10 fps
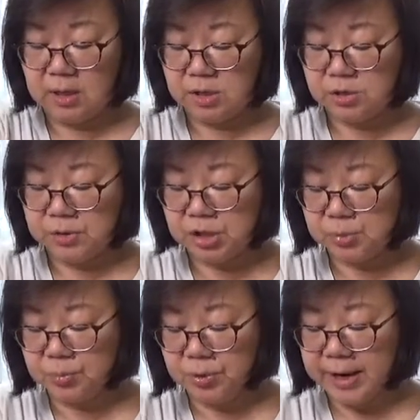So
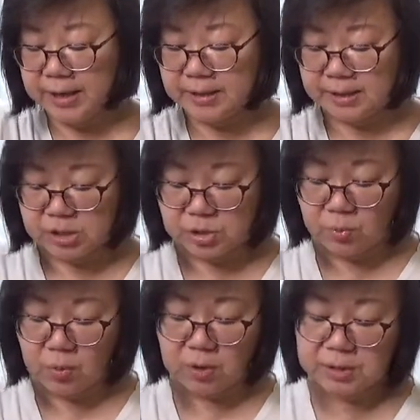this brand is
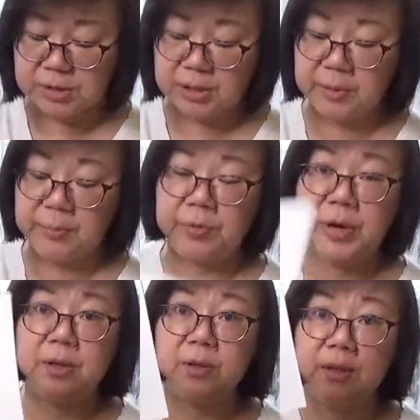Walter
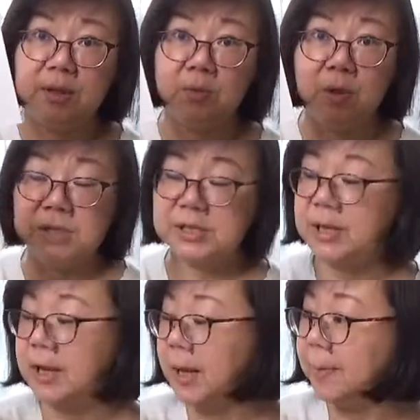
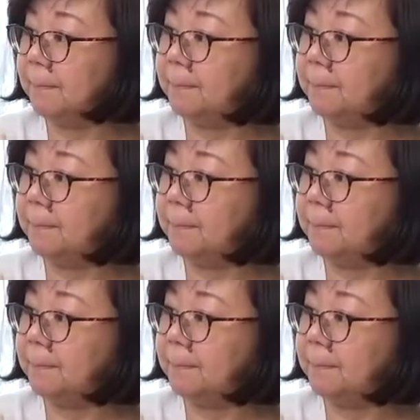harp,